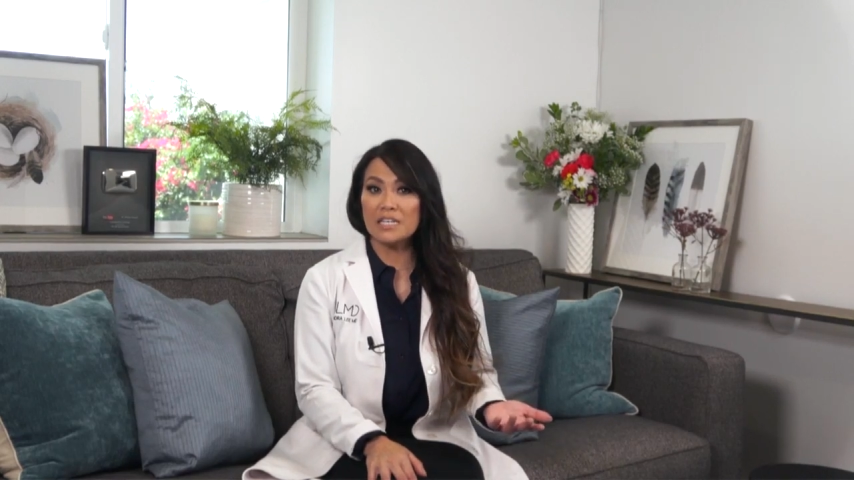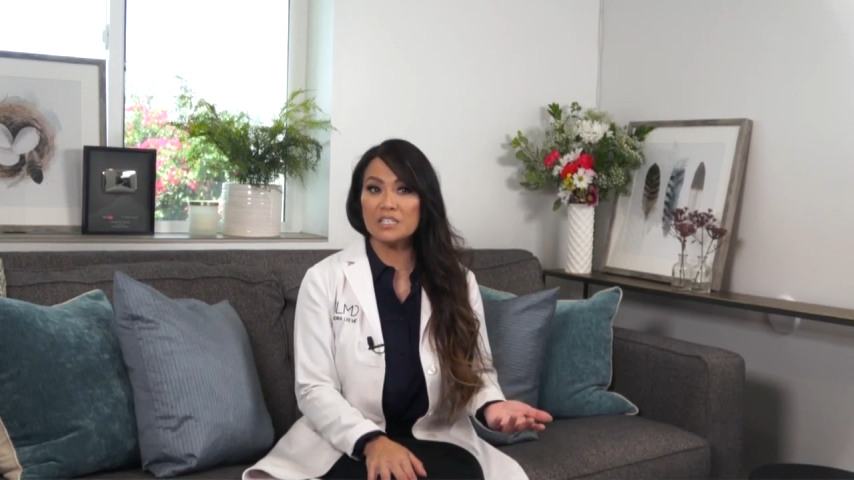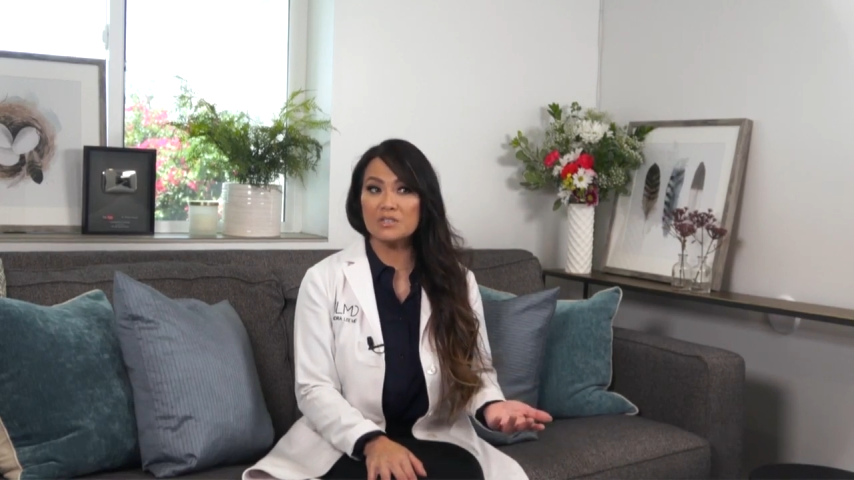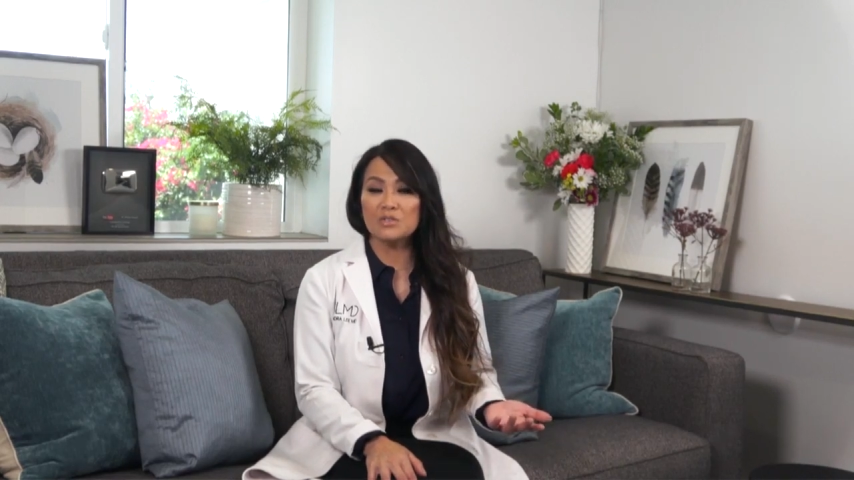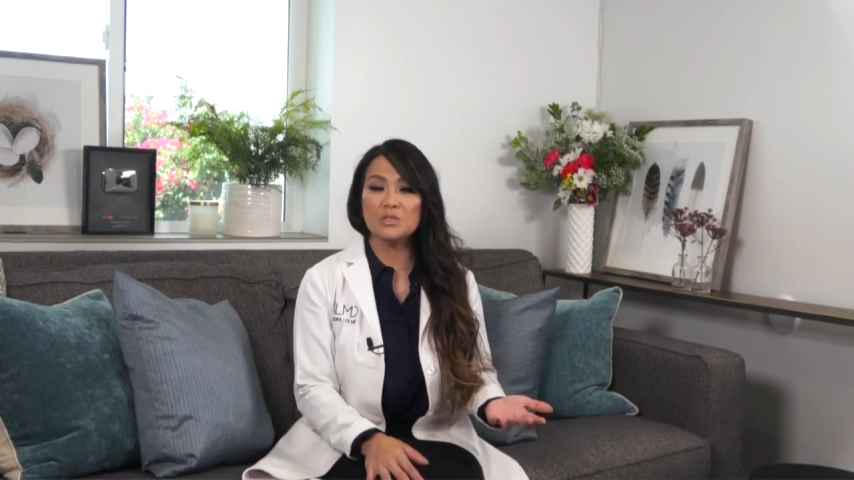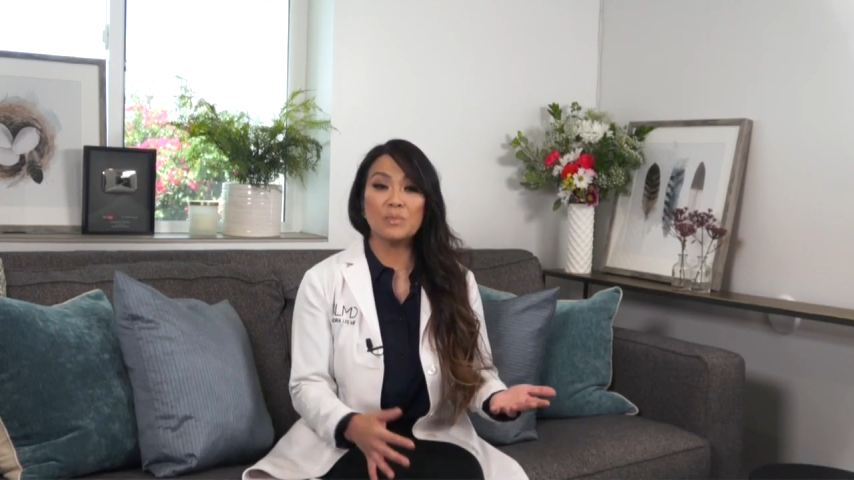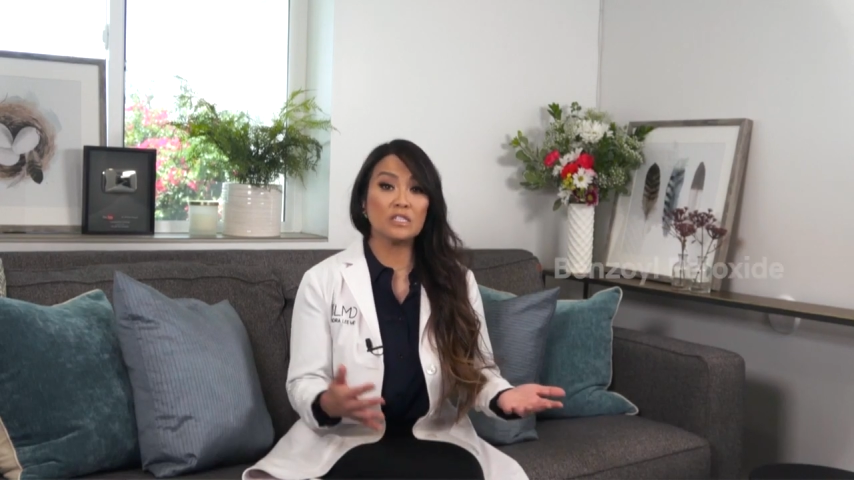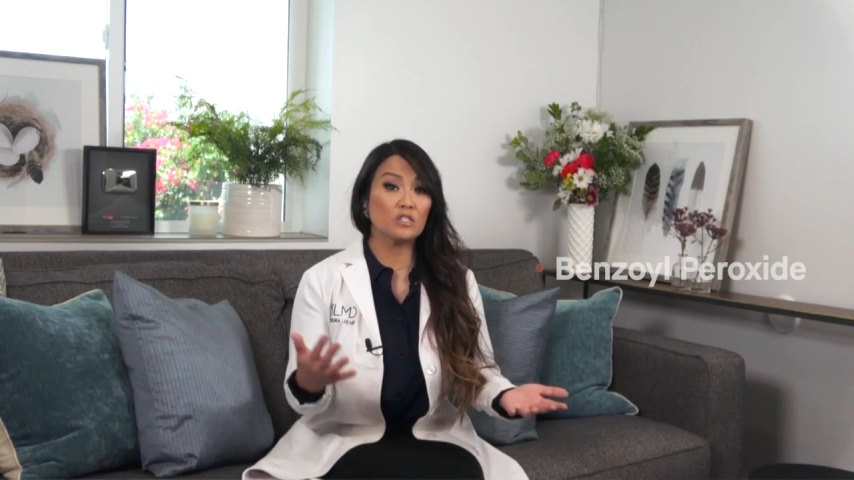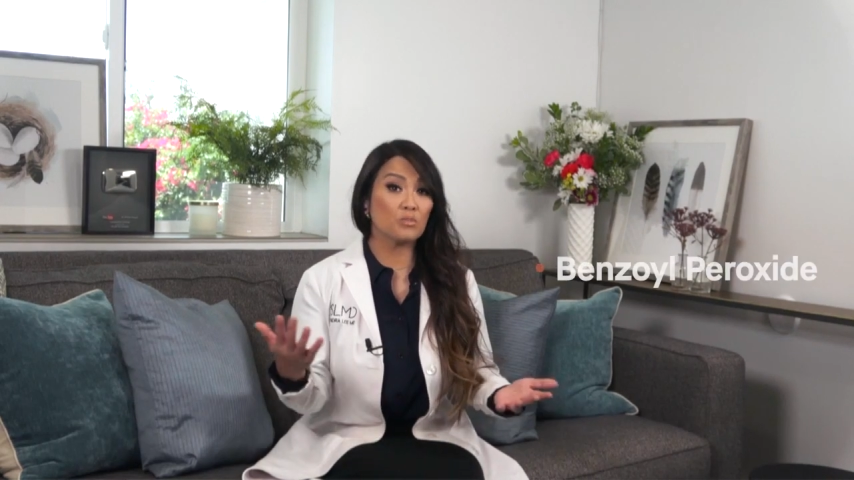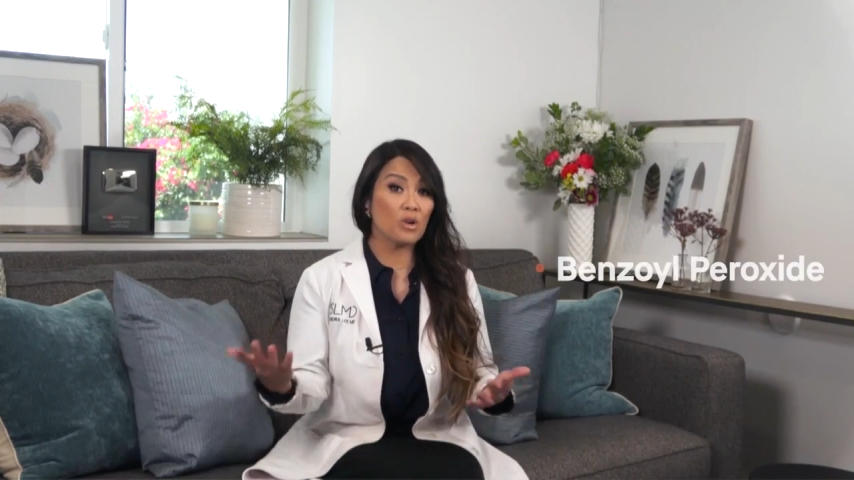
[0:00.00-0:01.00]
that use
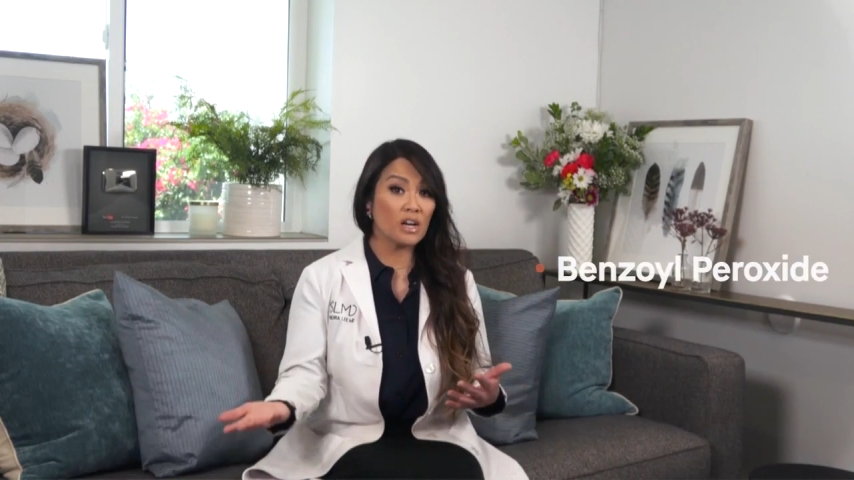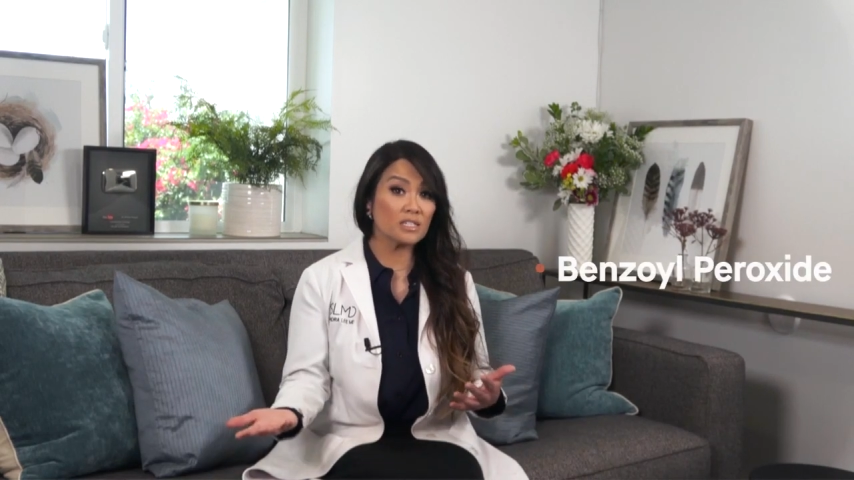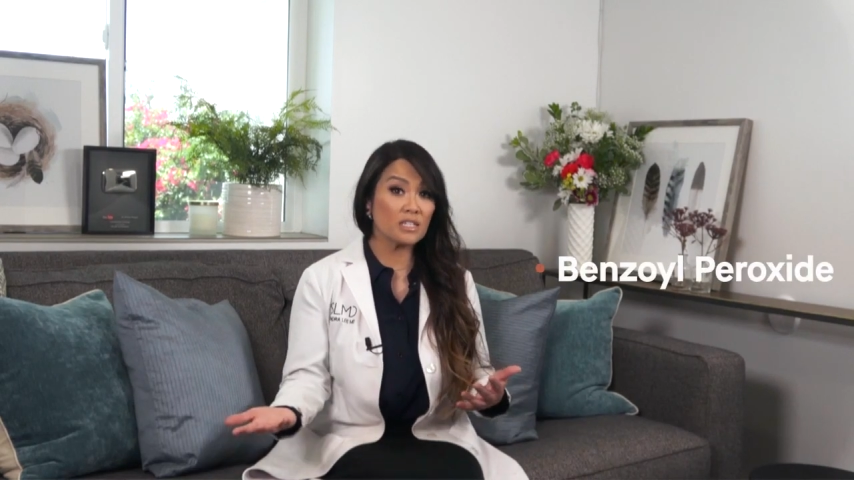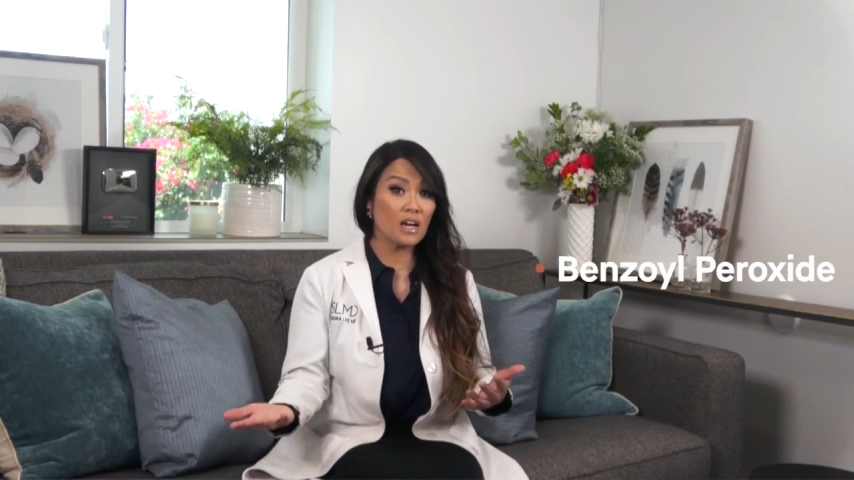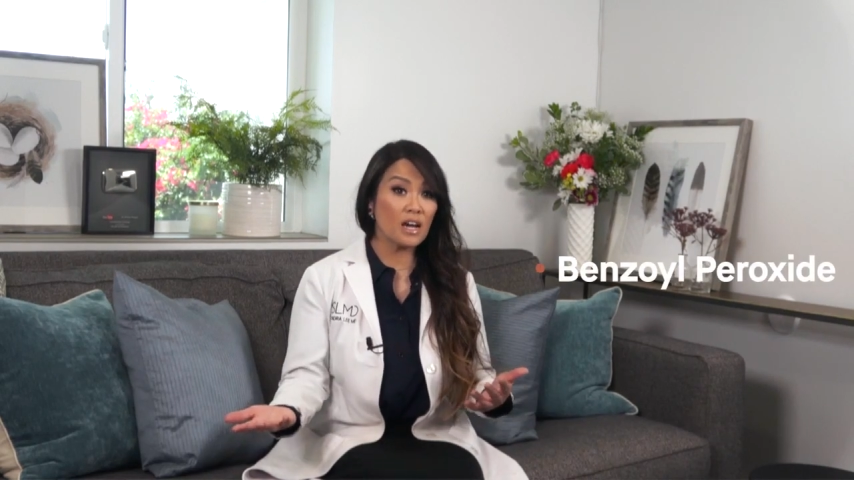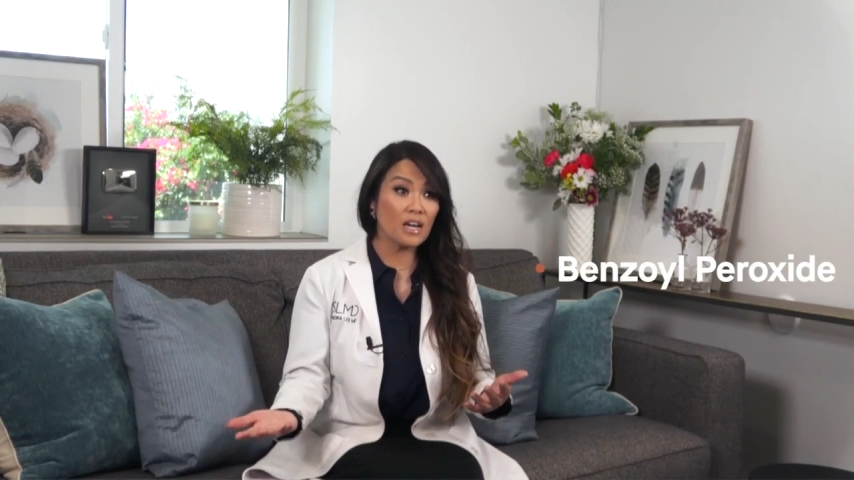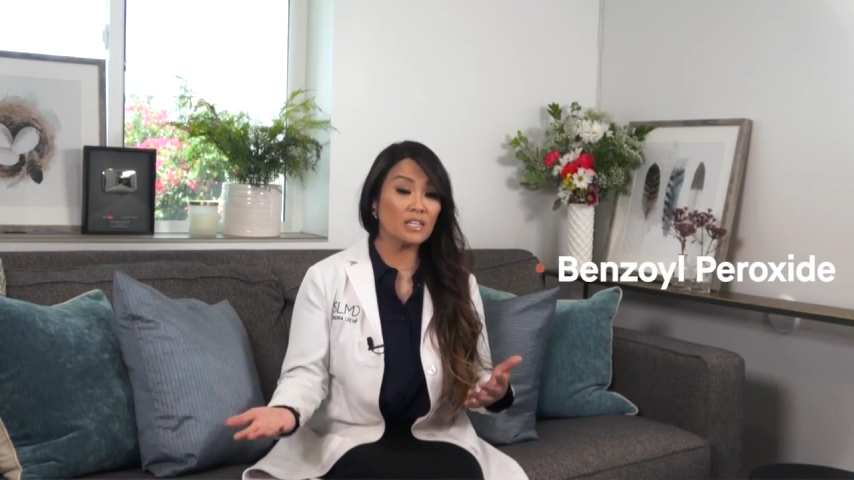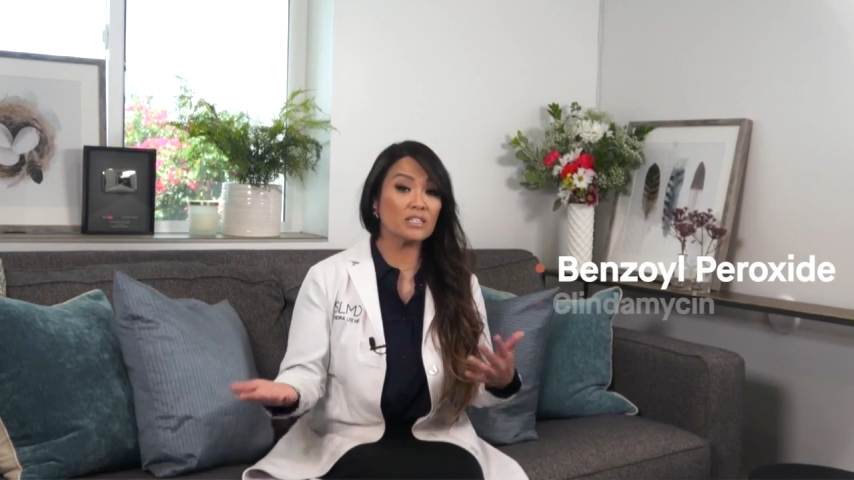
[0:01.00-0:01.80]
benzoyl peroxide,